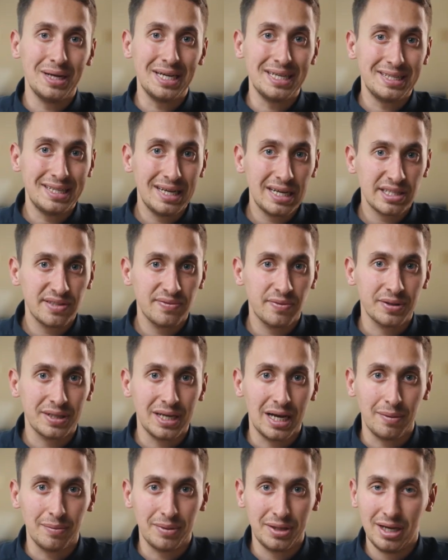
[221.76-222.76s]
a test for
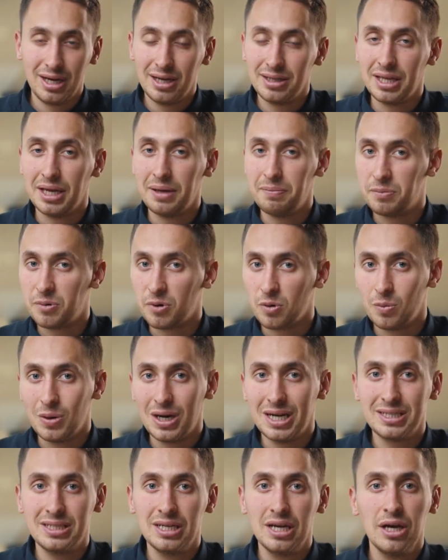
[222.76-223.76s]
them. Yeah, they
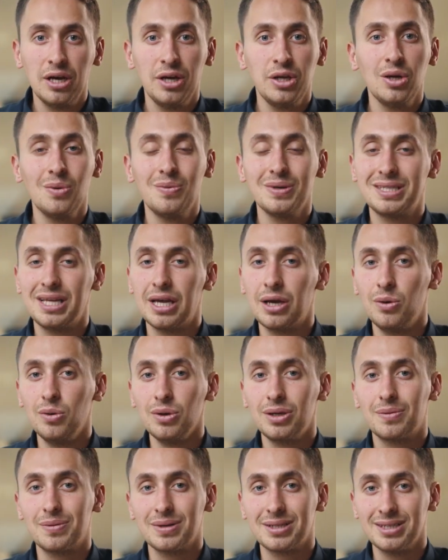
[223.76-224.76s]
provide you with a
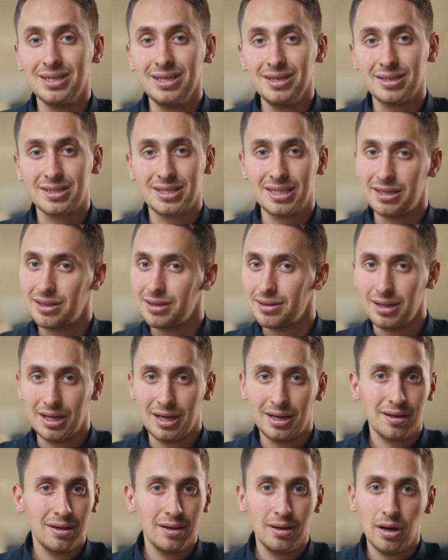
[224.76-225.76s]
good results, and
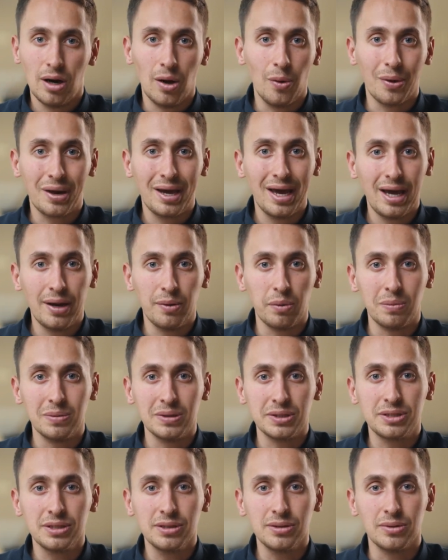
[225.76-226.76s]
okay, we
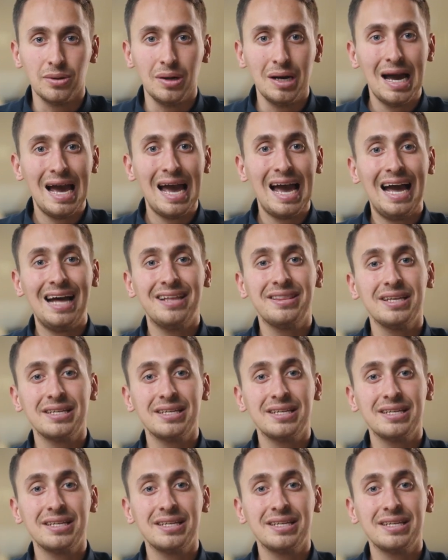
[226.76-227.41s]
will do. And